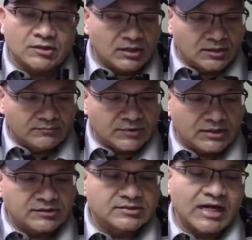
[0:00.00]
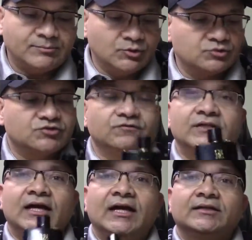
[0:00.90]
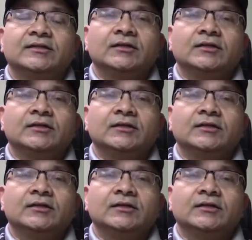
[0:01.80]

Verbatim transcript: And the top notes, you've got